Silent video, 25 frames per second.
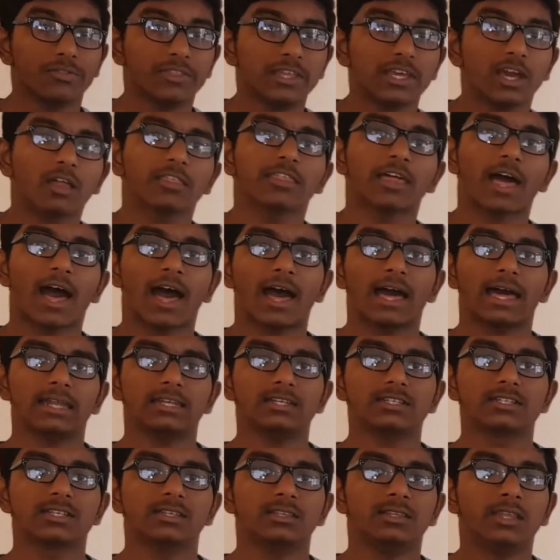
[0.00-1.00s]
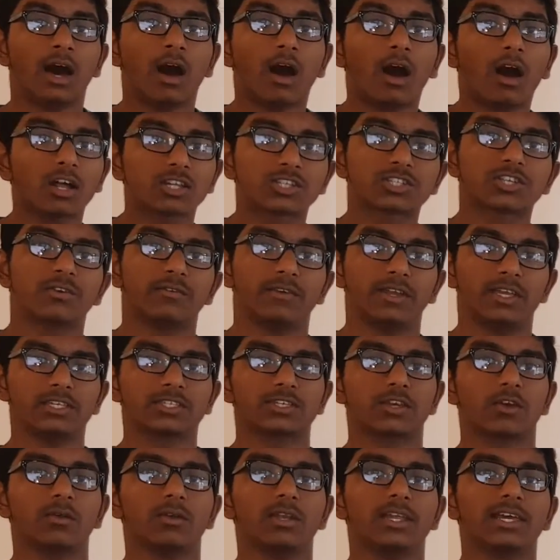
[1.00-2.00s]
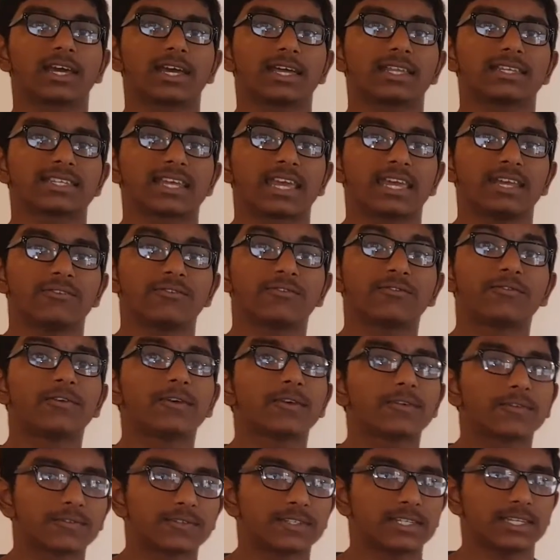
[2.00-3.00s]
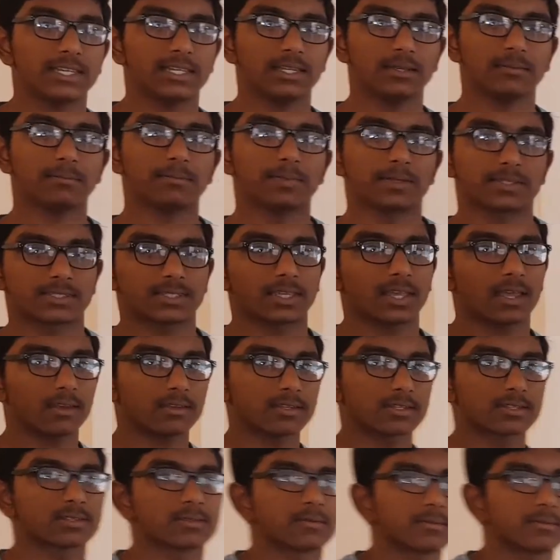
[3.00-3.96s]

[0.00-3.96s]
the other hand, the arteries only contain 15%.